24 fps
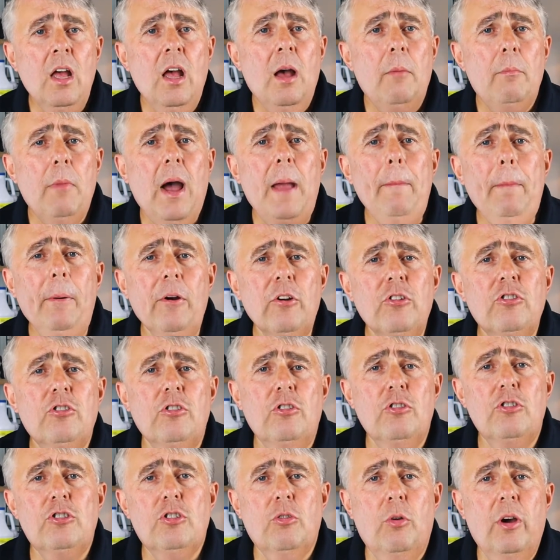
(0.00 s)
My
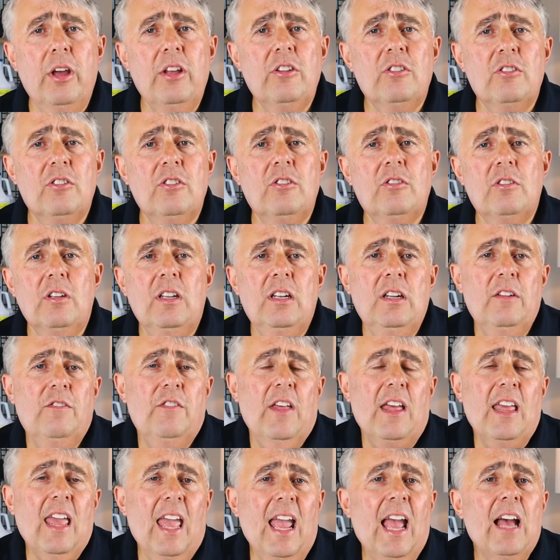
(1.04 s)
personal choice is, and if
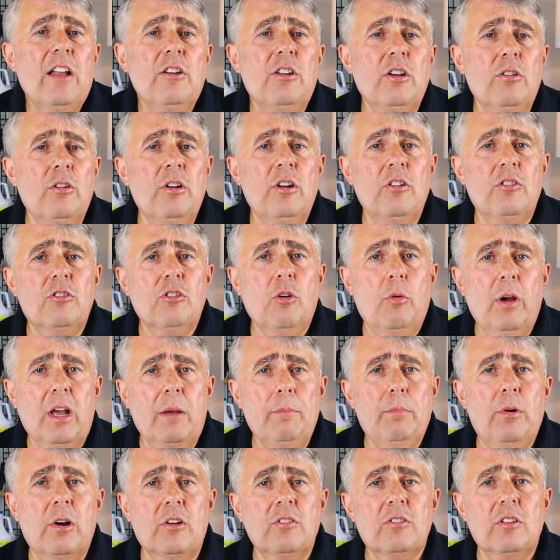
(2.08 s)
they can't do it, is
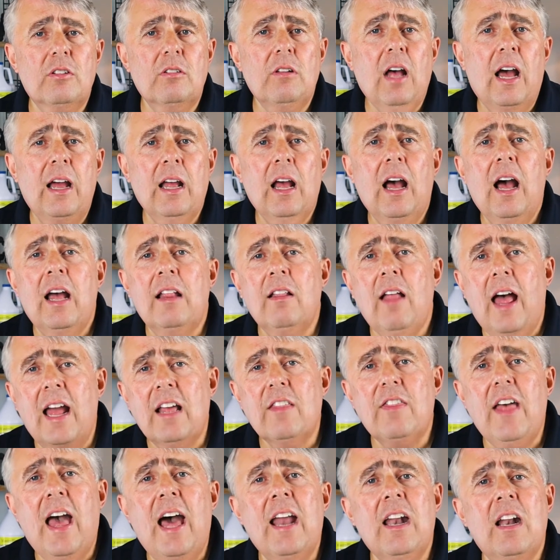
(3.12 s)
QuickBooks. I
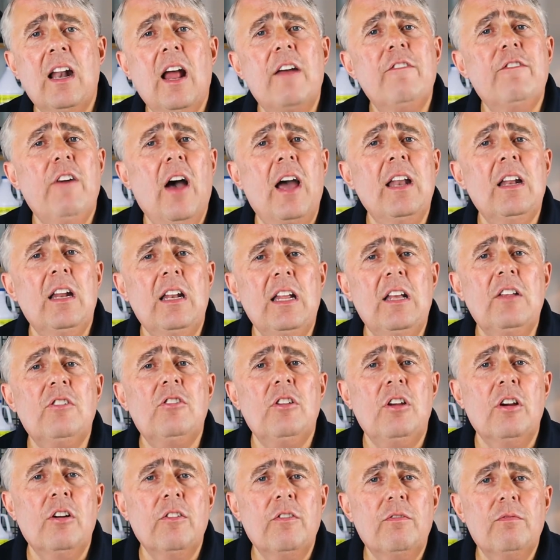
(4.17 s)
like that, and I find it
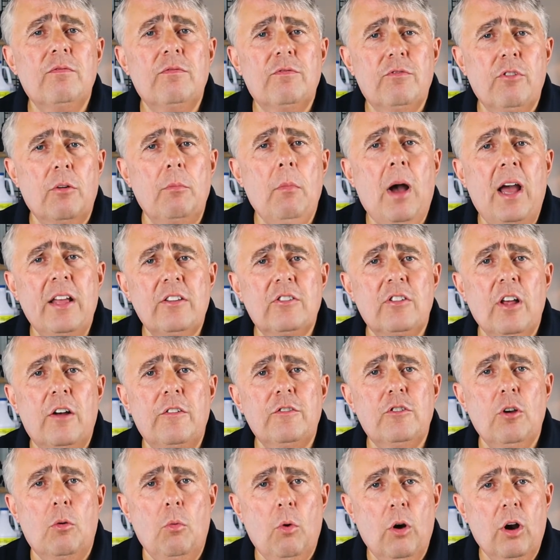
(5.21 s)
easier for
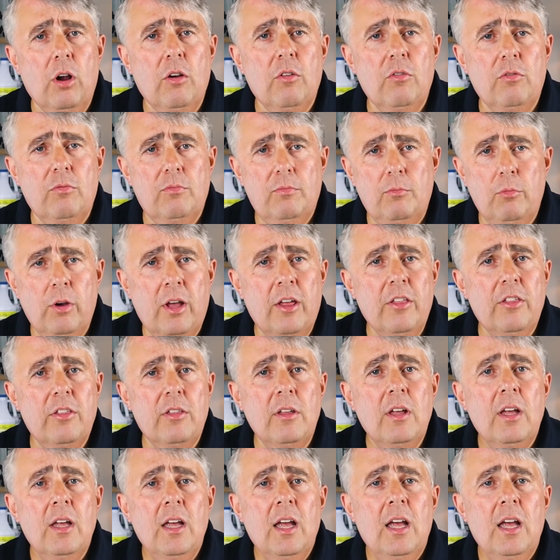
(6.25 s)
myself to work with.